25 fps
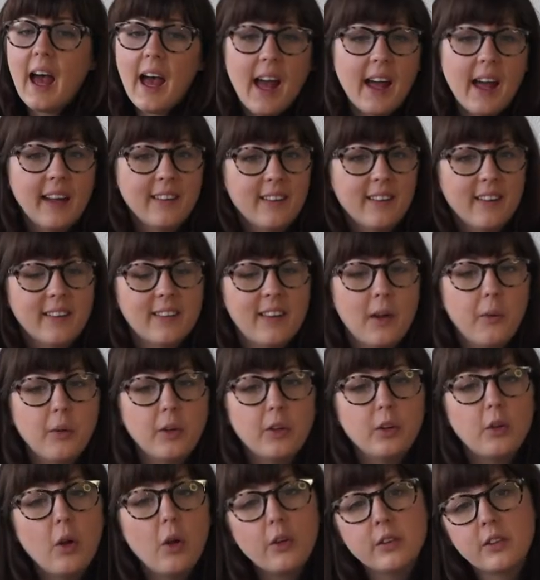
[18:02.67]
And there
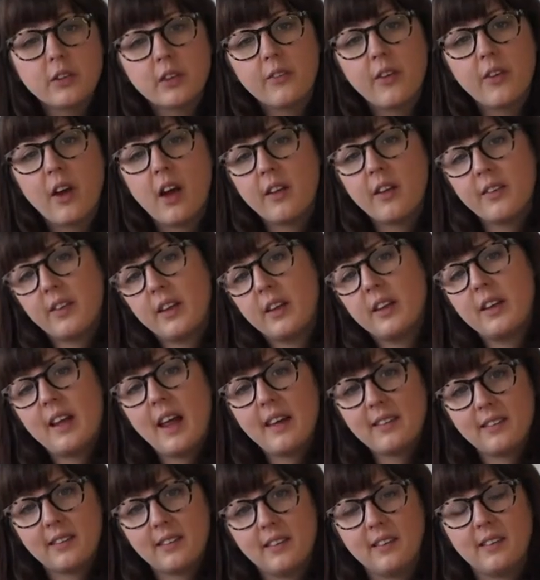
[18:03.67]
are lots of other
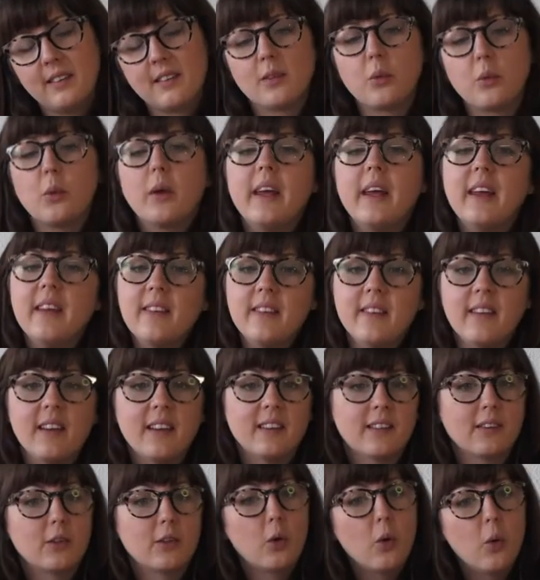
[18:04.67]
lessons in
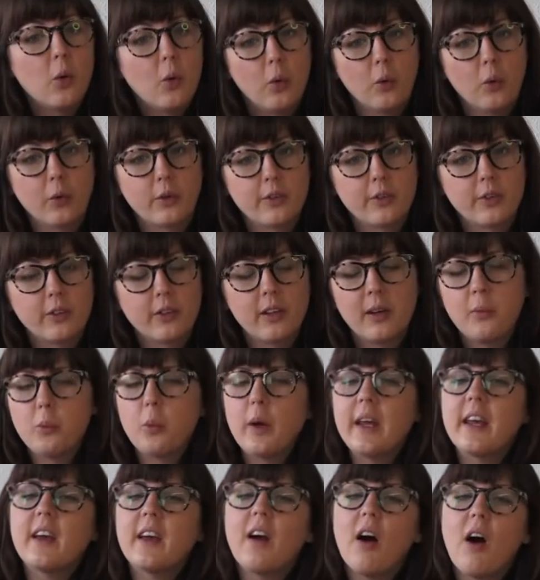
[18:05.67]
this course, and
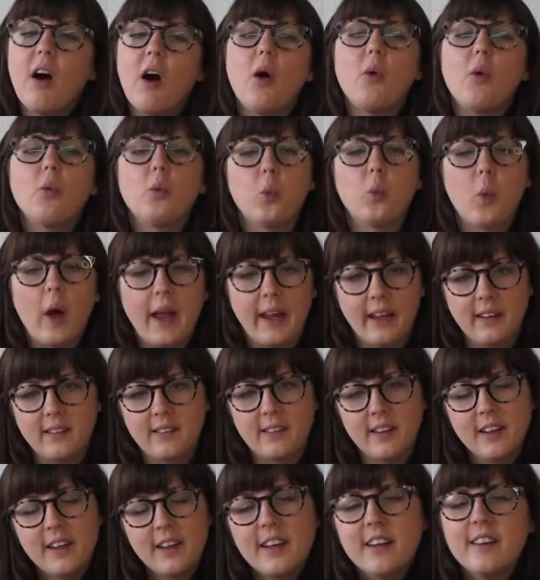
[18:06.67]
we can't
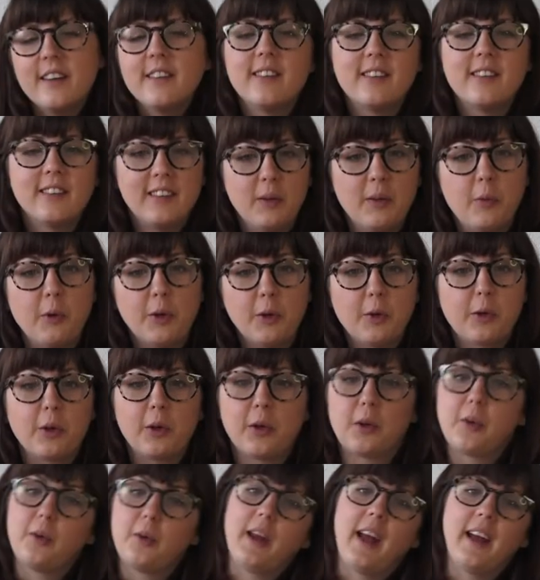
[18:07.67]
wait to see what you're
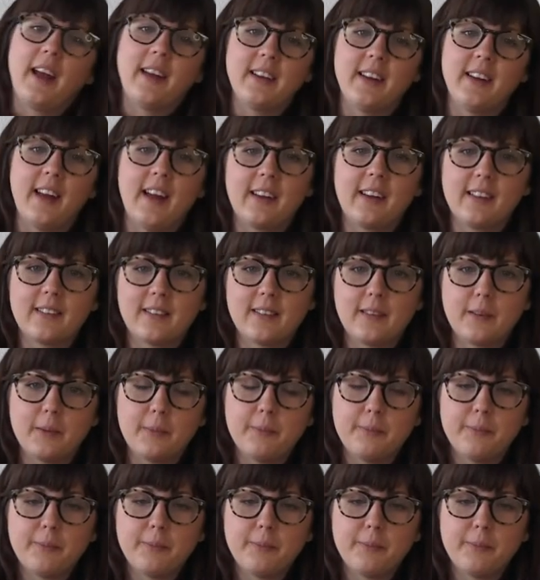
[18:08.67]
going to create next.